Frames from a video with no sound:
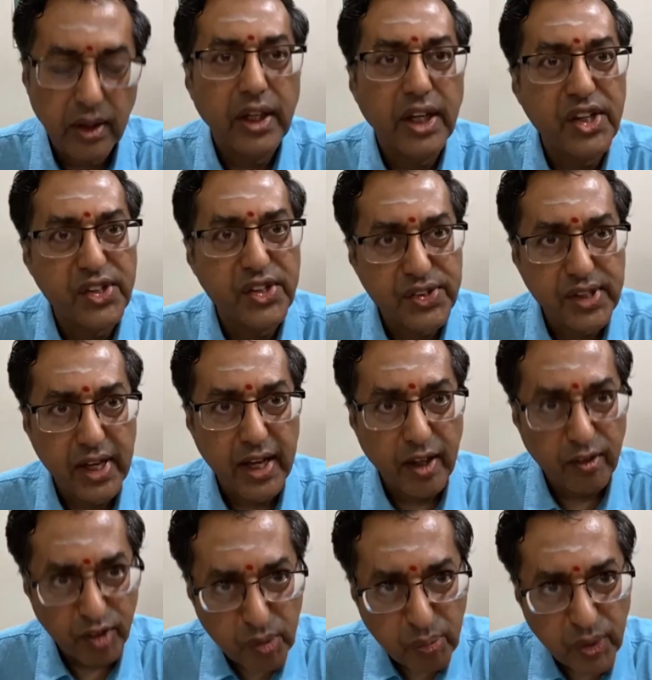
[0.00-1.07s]
he's
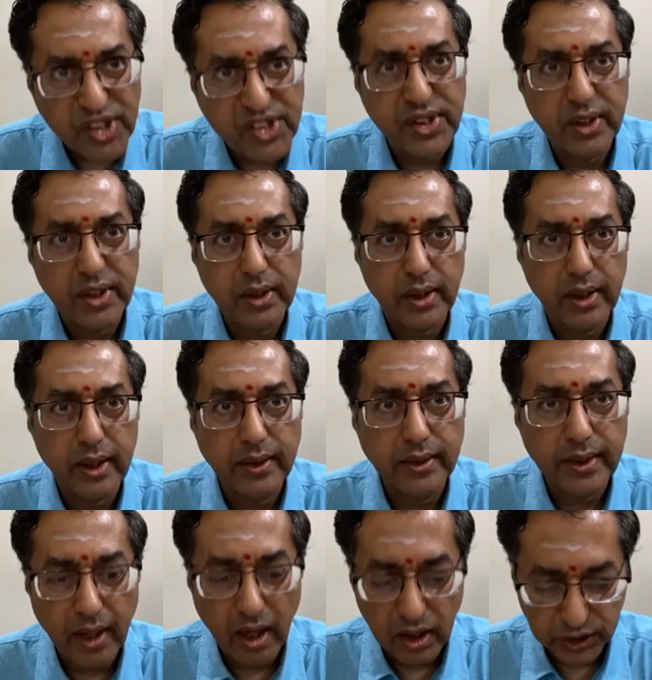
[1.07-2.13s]
ever present in
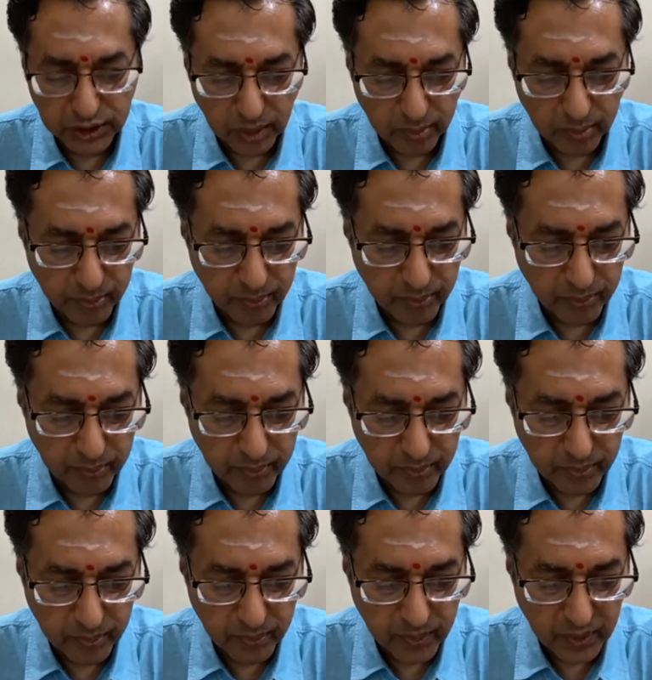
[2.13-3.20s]
the ashram.
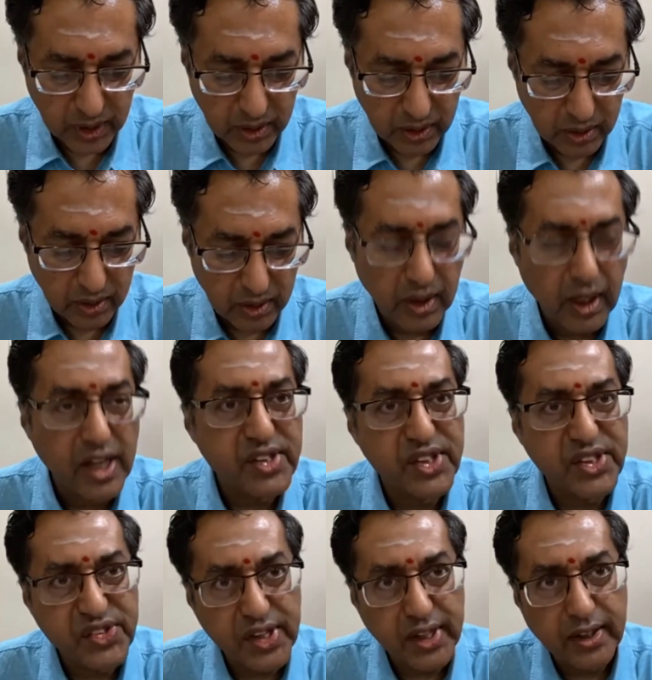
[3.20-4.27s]
As he
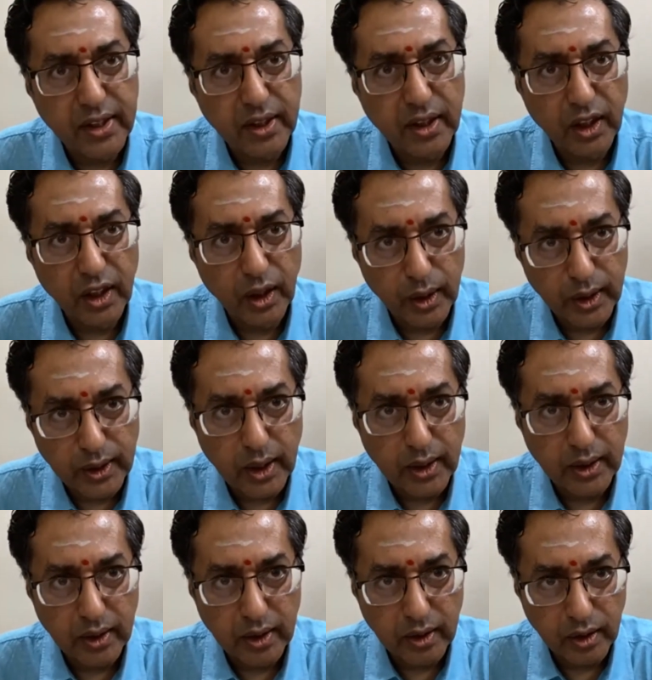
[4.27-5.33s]
said
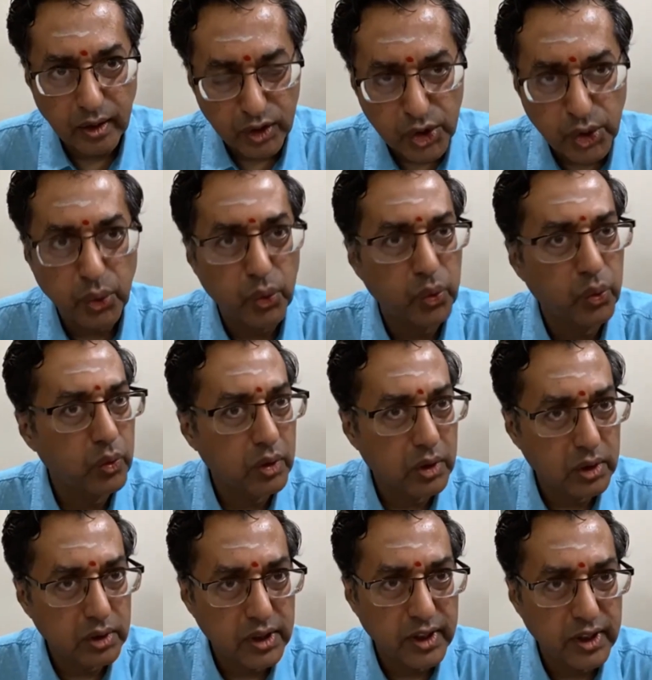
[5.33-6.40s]
to
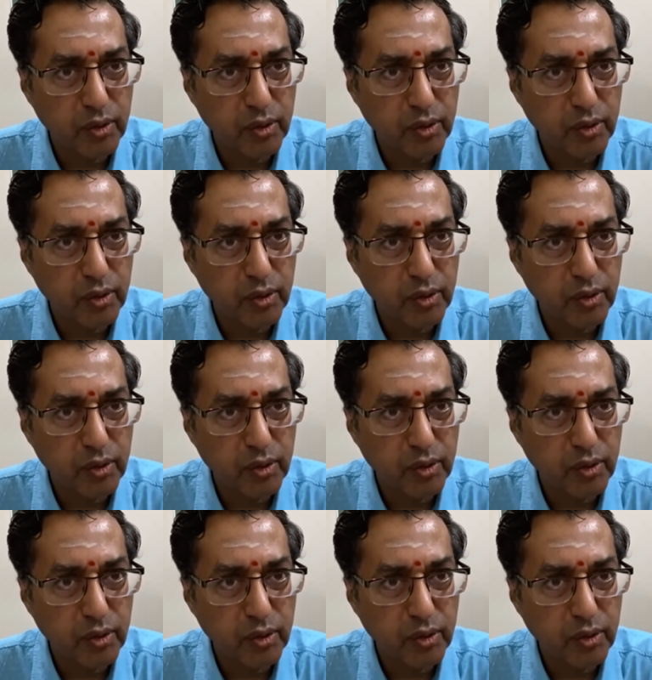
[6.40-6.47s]
the